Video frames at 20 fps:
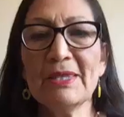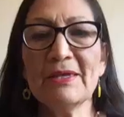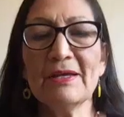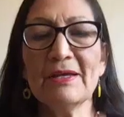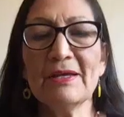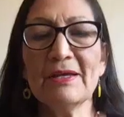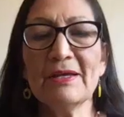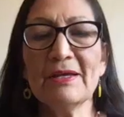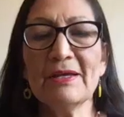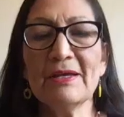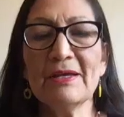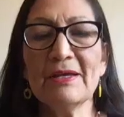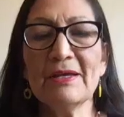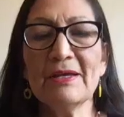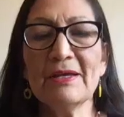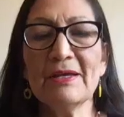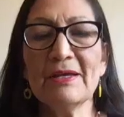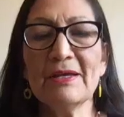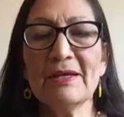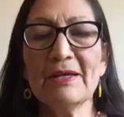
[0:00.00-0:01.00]
there are
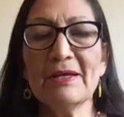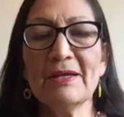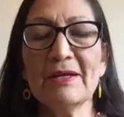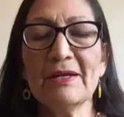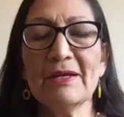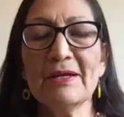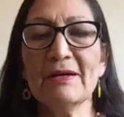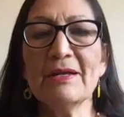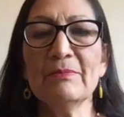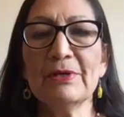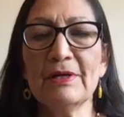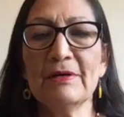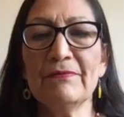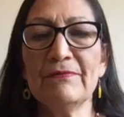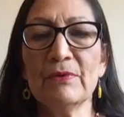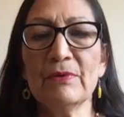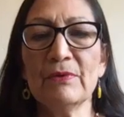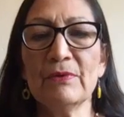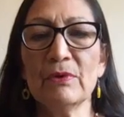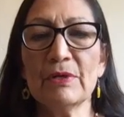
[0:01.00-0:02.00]
a number
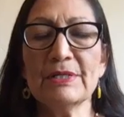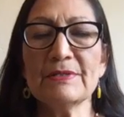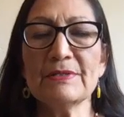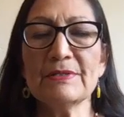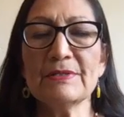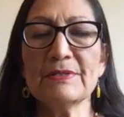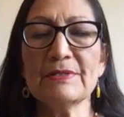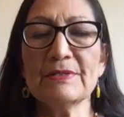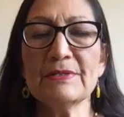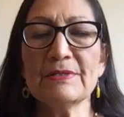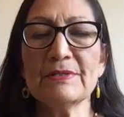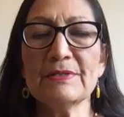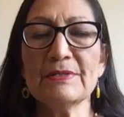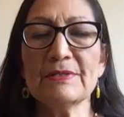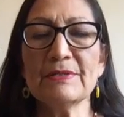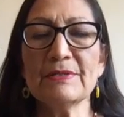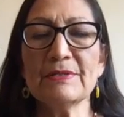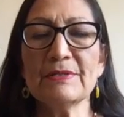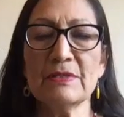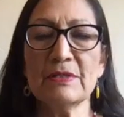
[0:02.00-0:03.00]
of
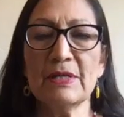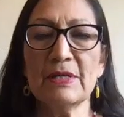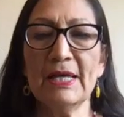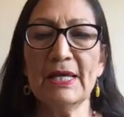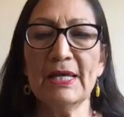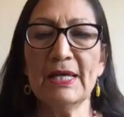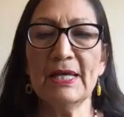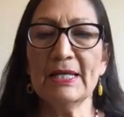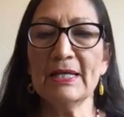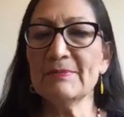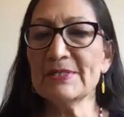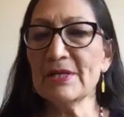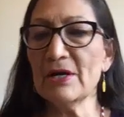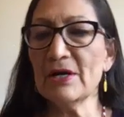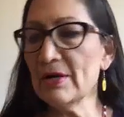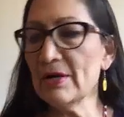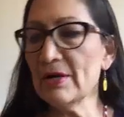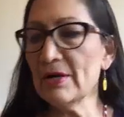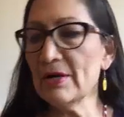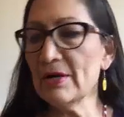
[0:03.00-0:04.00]
organizations, and
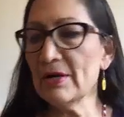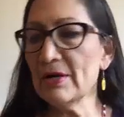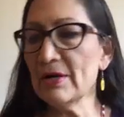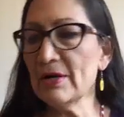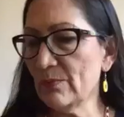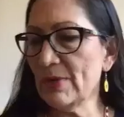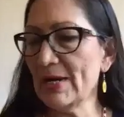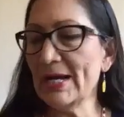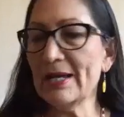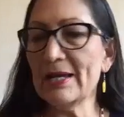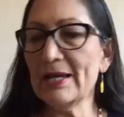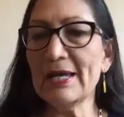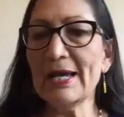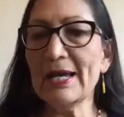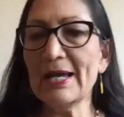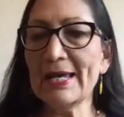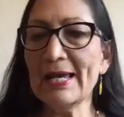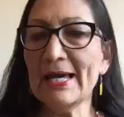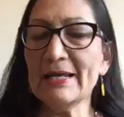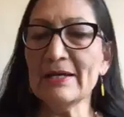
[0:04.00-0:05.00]
I'm sorry,
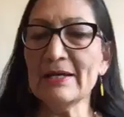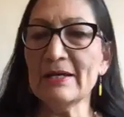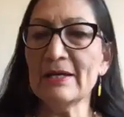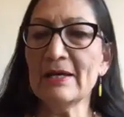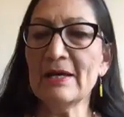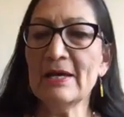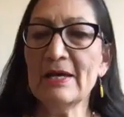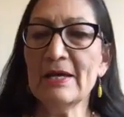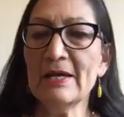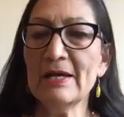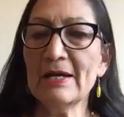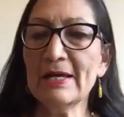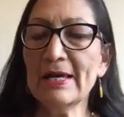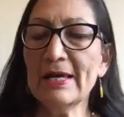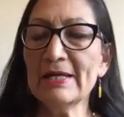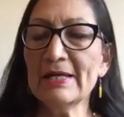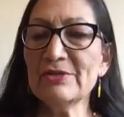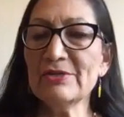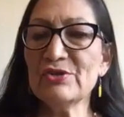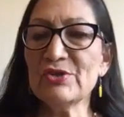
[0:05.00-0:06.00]
I
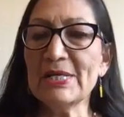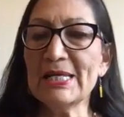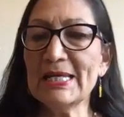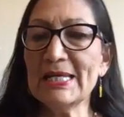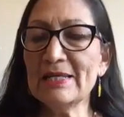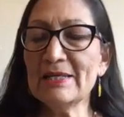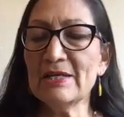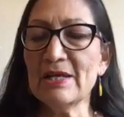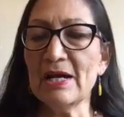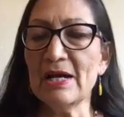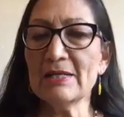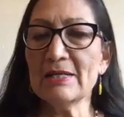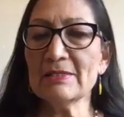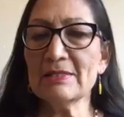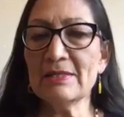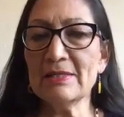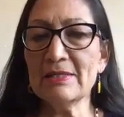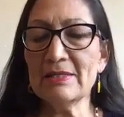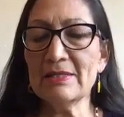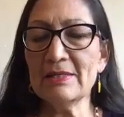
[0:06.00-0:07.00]
had Janine
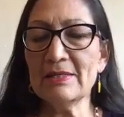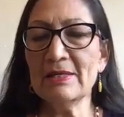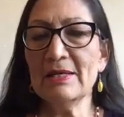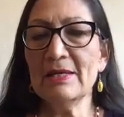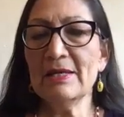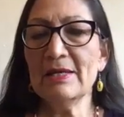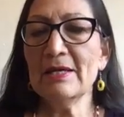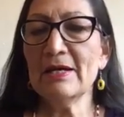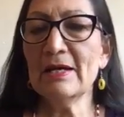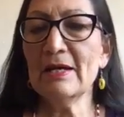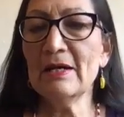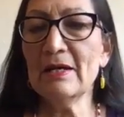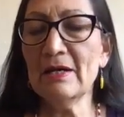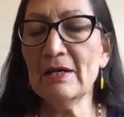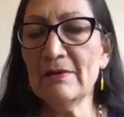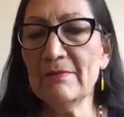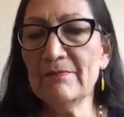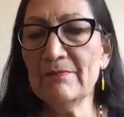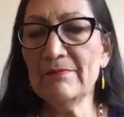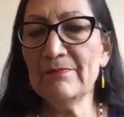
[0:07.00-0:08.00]
Yazzie
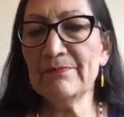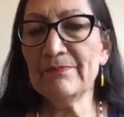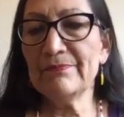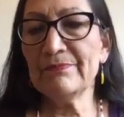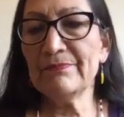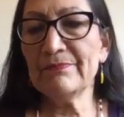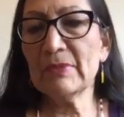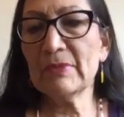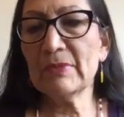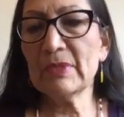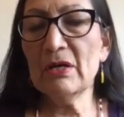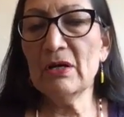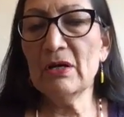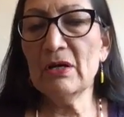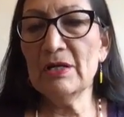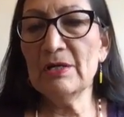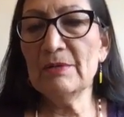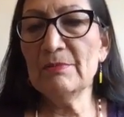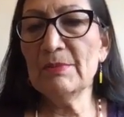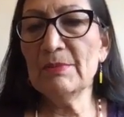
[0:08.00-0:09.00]

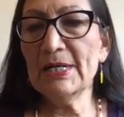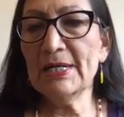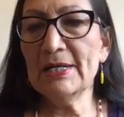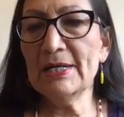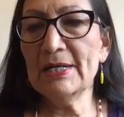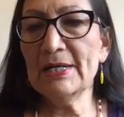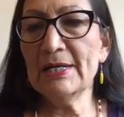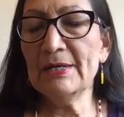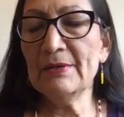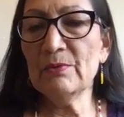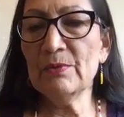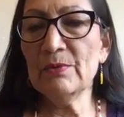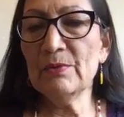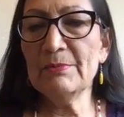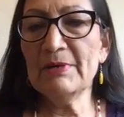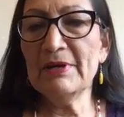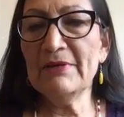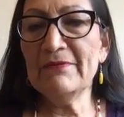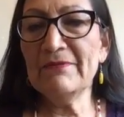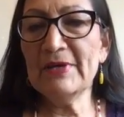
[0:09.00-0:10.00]
on
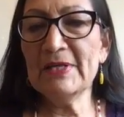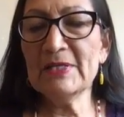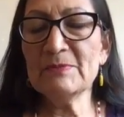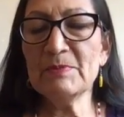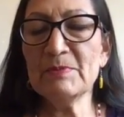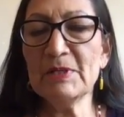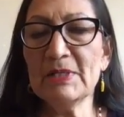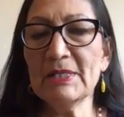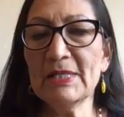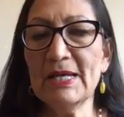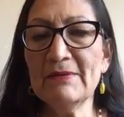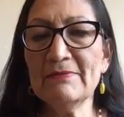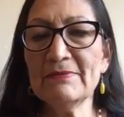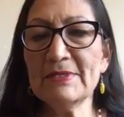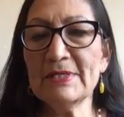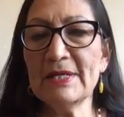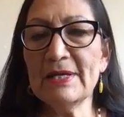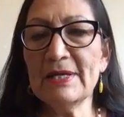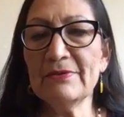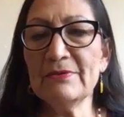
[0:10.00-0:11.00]
one of my Facebook
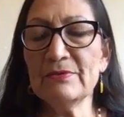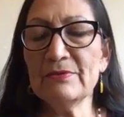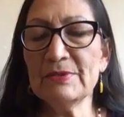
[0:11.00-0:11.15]
Lives the other